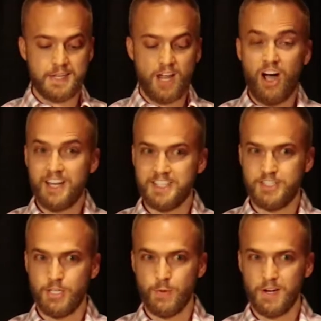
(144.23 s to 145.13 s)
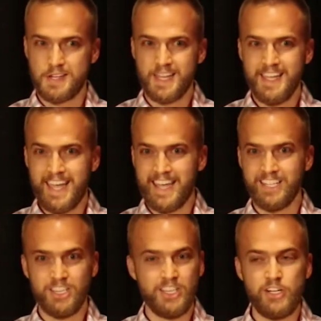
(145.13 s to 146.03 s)
is haunted tours
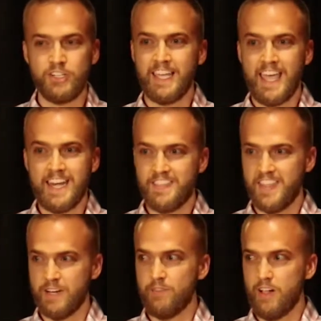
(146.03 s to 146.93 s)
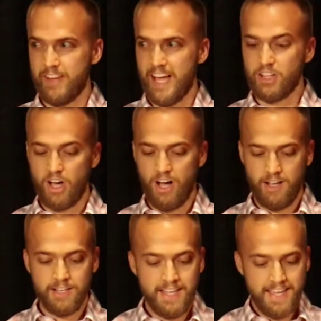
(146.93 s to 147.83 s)
and literally anything involving
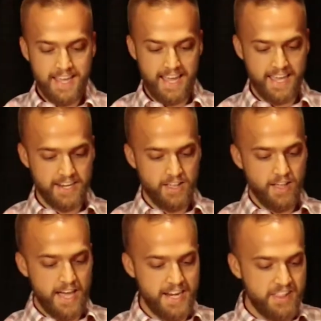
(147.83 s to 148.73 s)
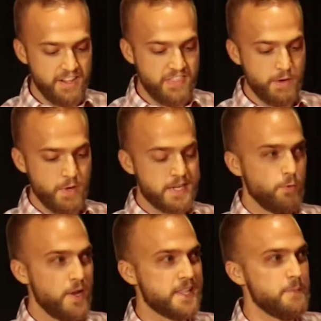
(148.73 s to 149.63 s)
alcohol. And another thing was,
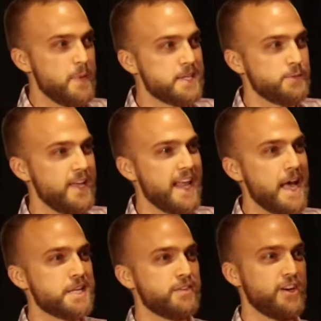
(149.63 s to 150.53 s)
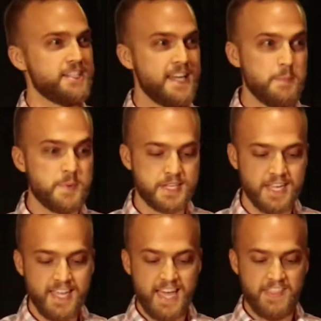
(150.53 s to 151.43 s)
what's the best way to ask for
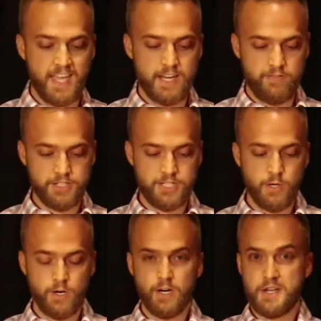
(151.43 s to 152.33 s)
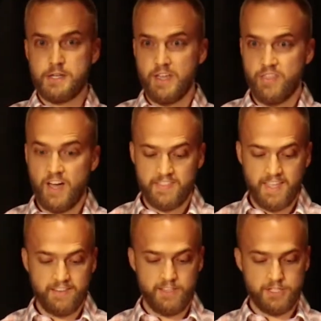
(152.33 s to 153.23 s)
tips at the end of your tour? Or so I thought at
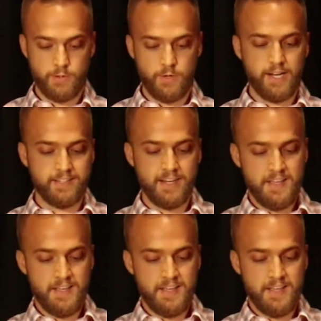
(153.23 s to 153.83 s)
the end of the tour, and